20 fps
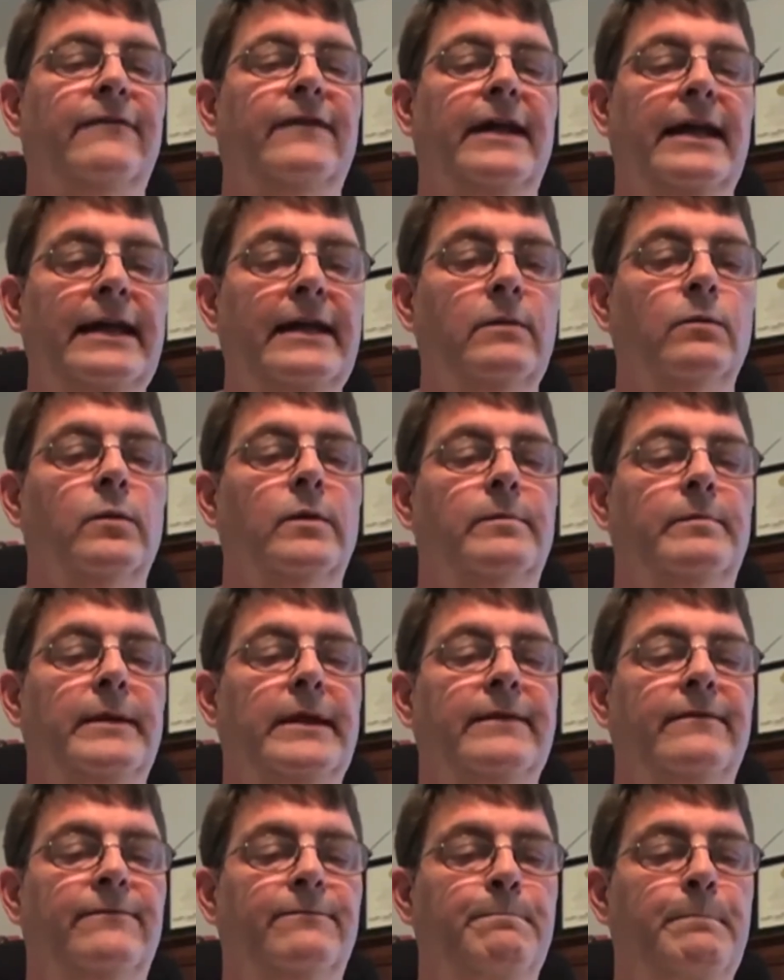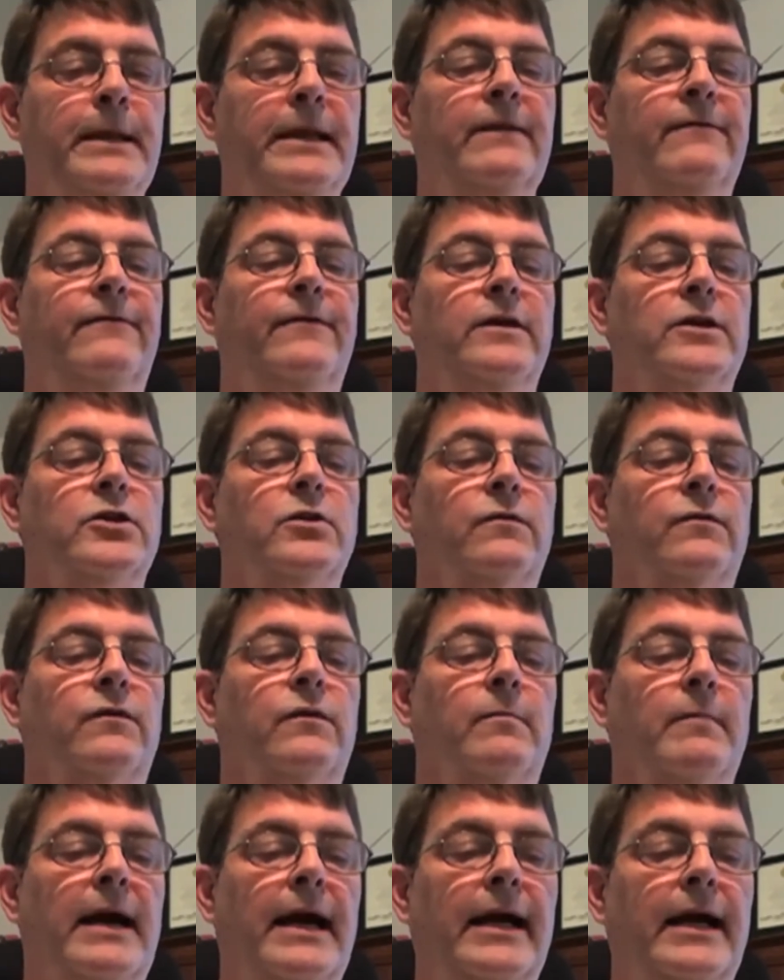it would be beneficial
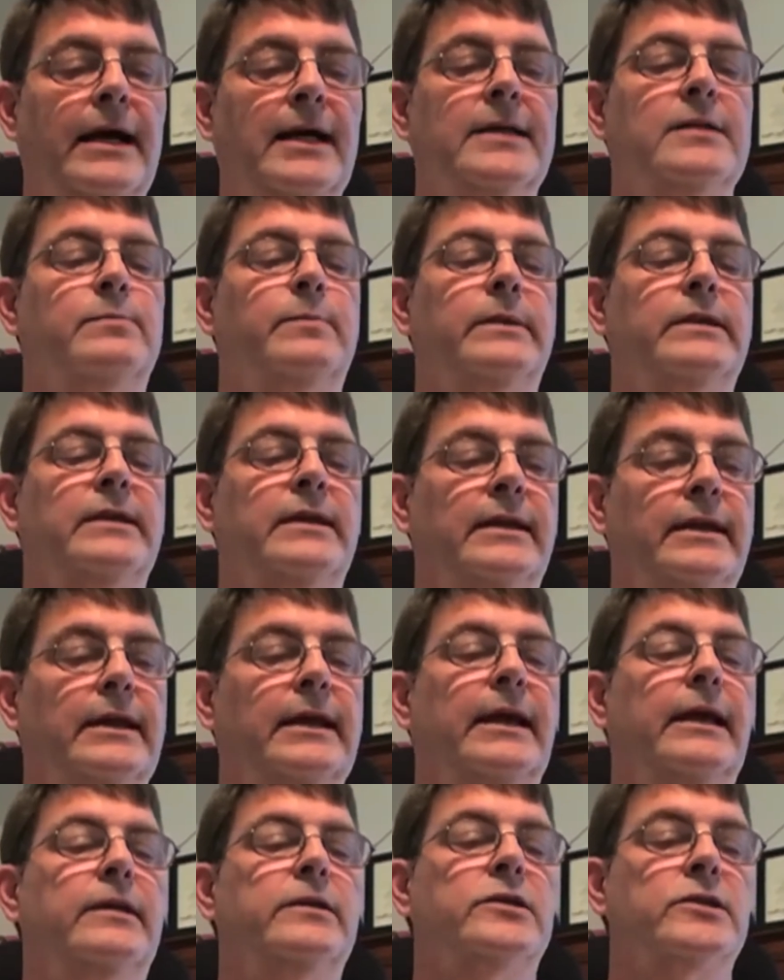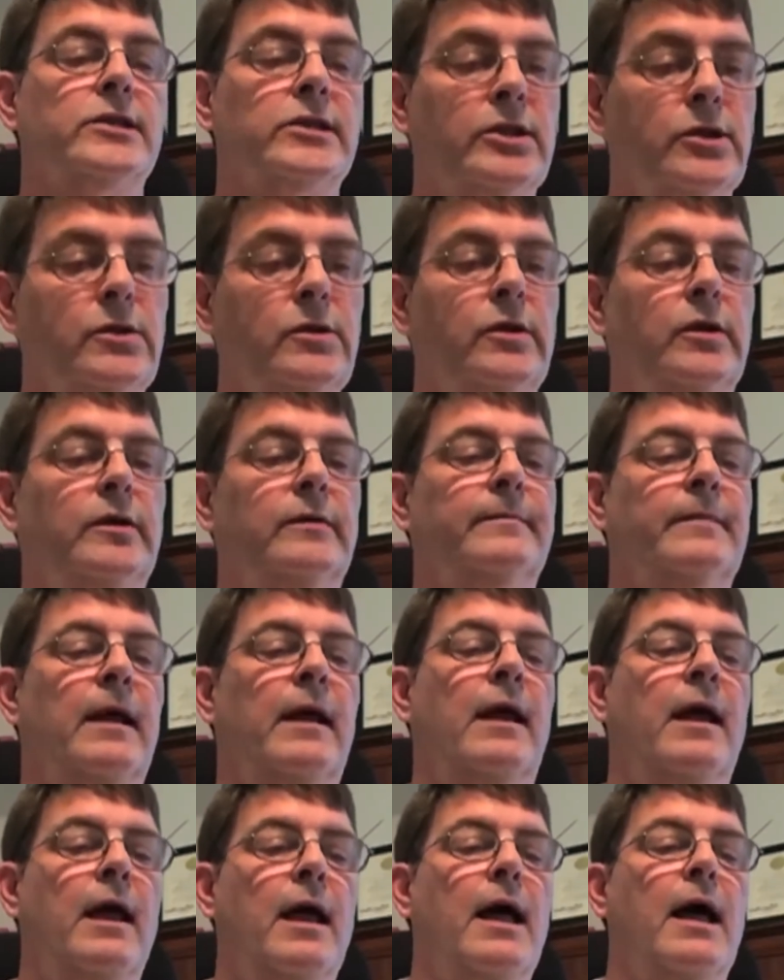for my husband to get a scooter.
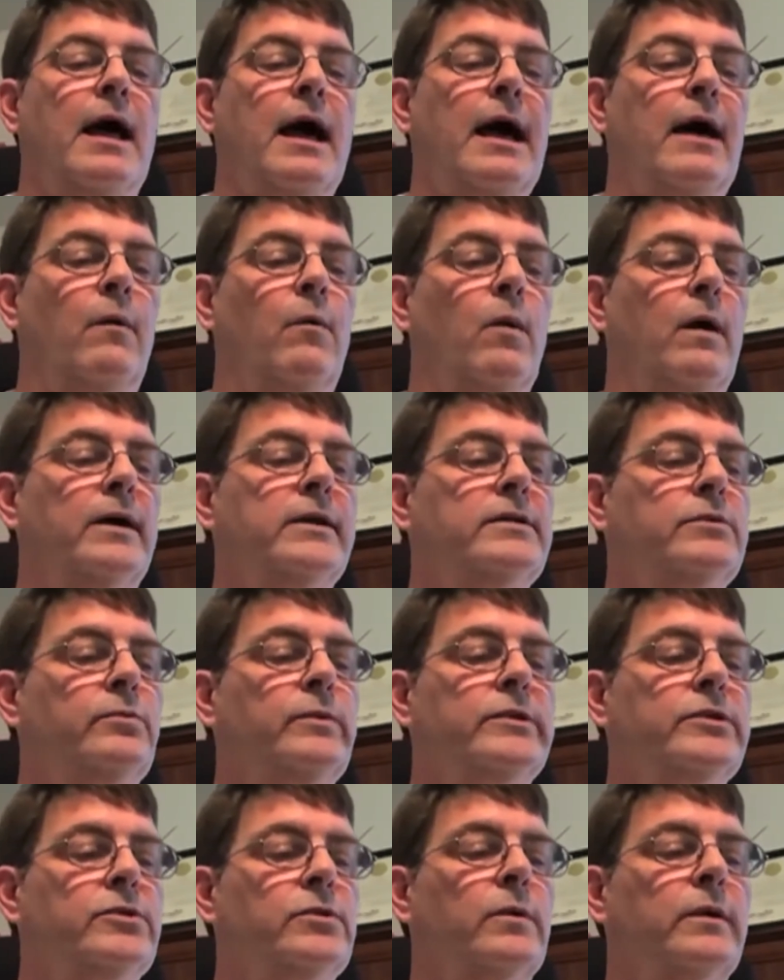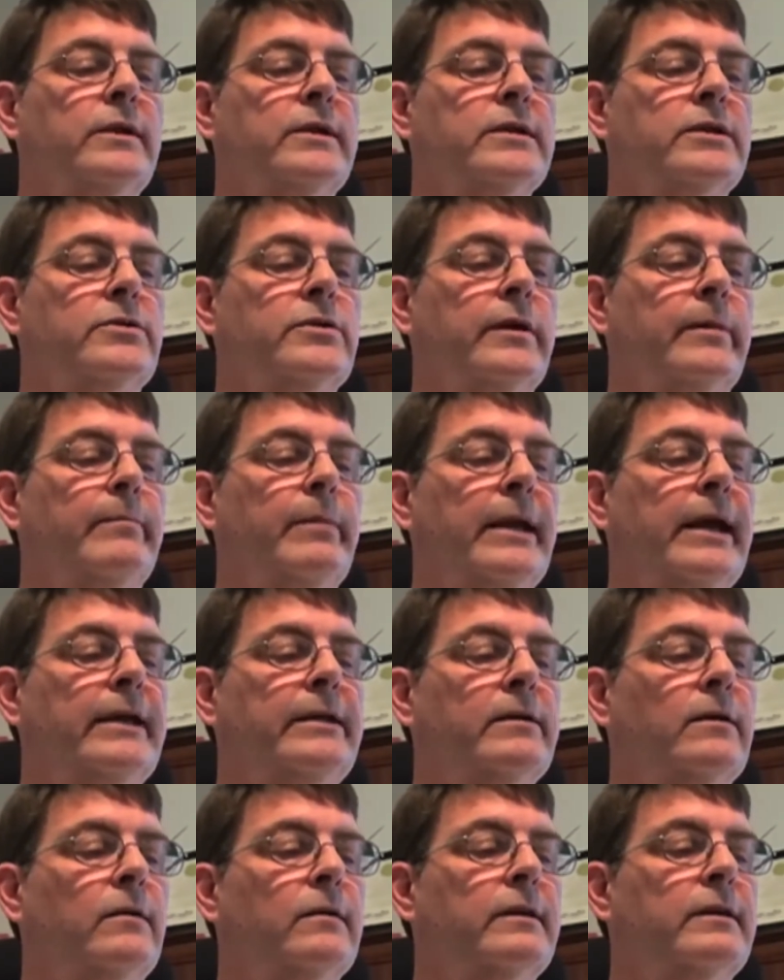I want to enjoy this trip, but I
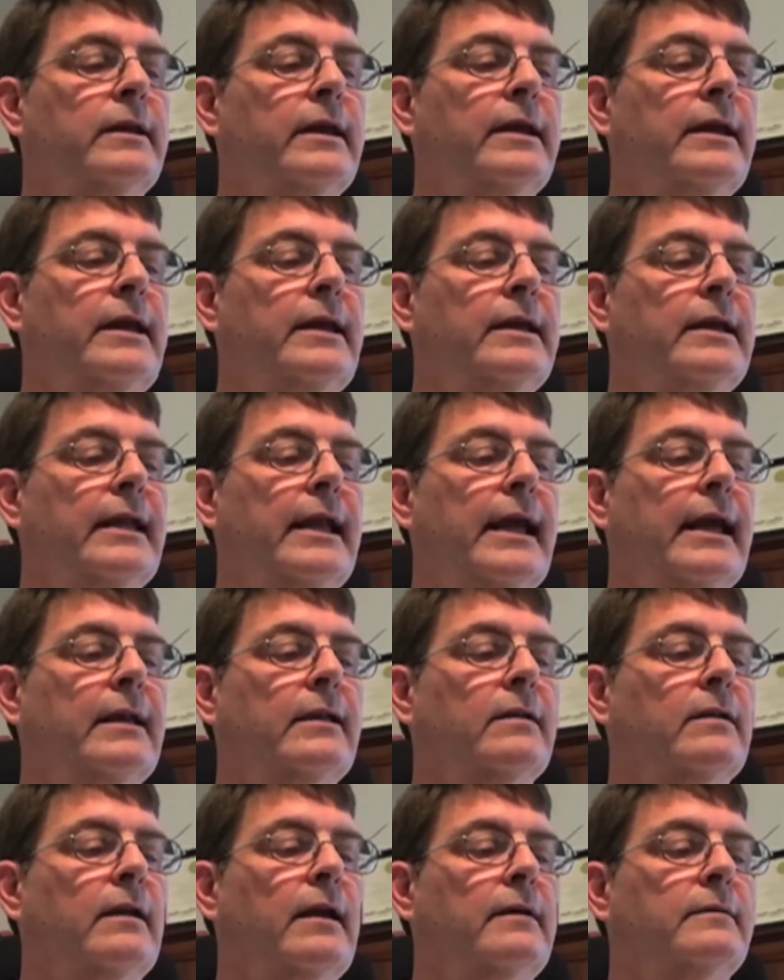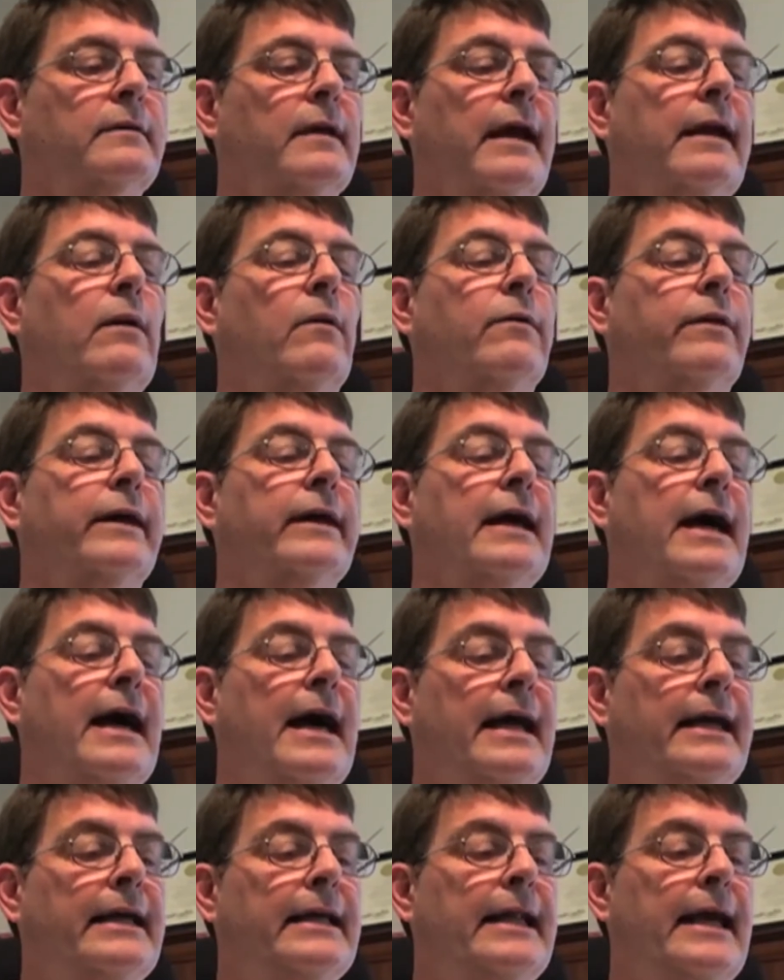don't think
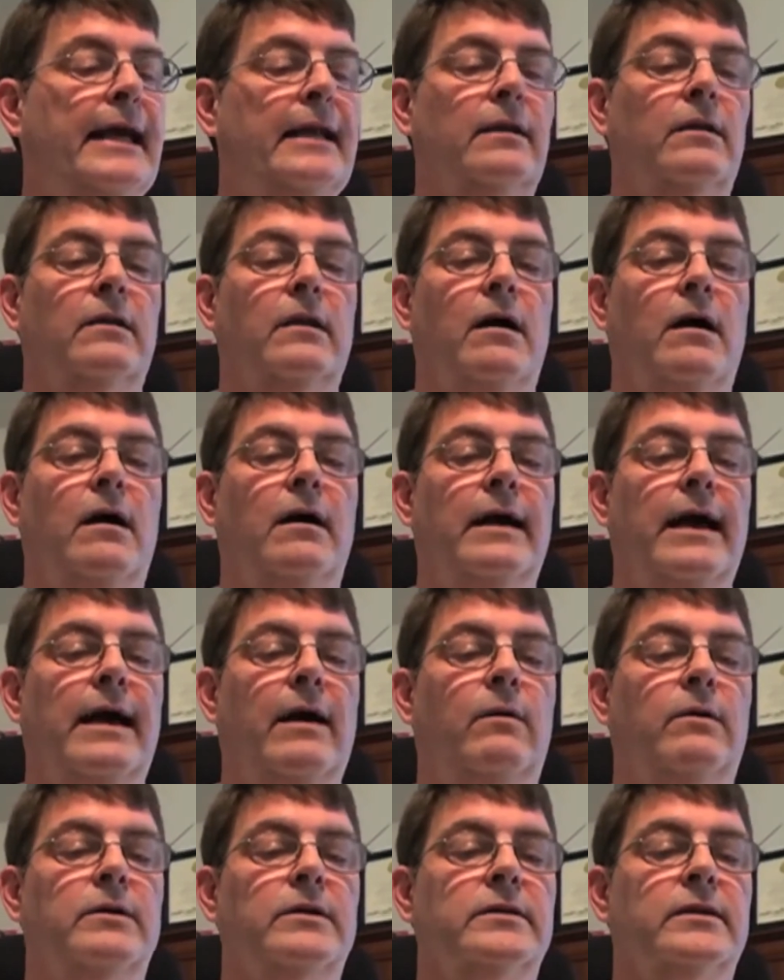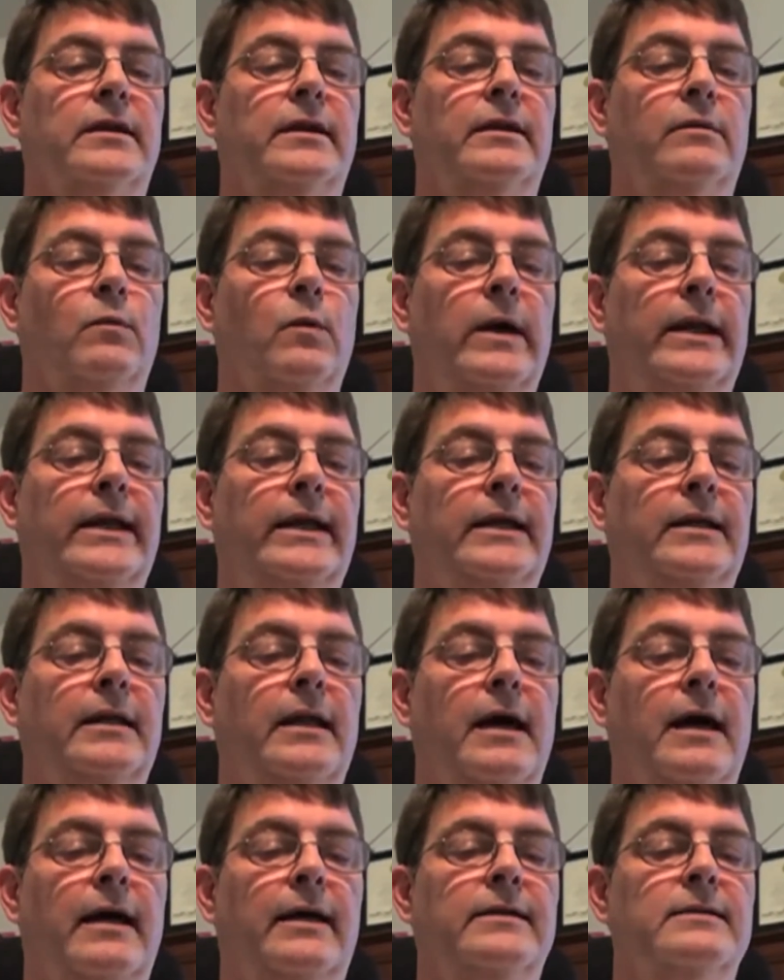I can handle long hours and waiting in
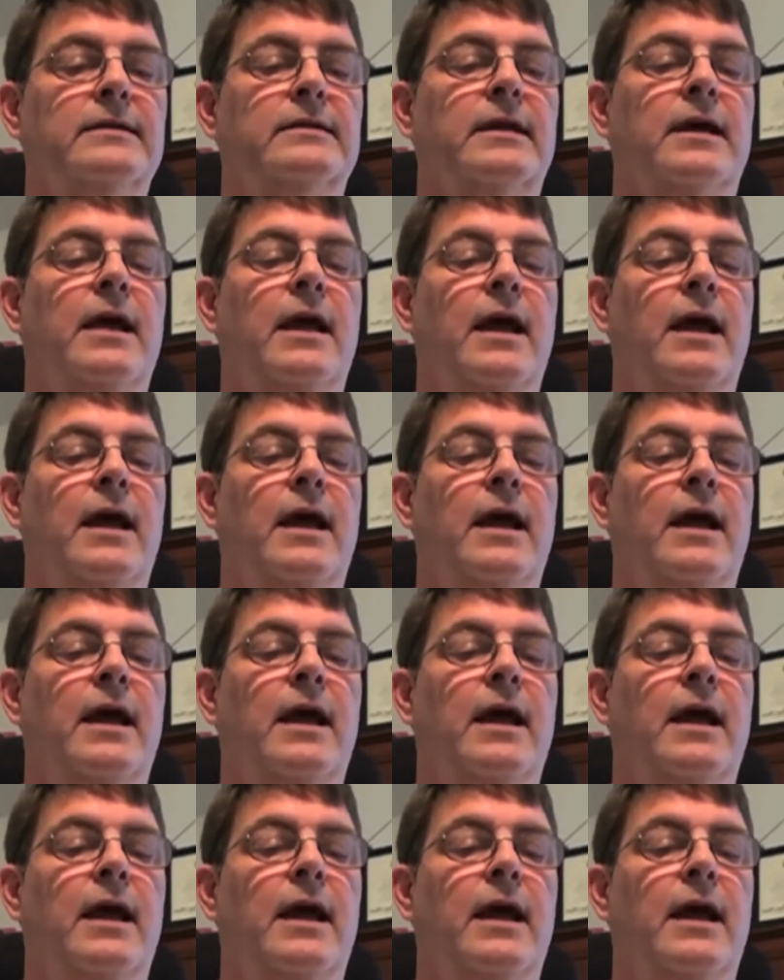lines.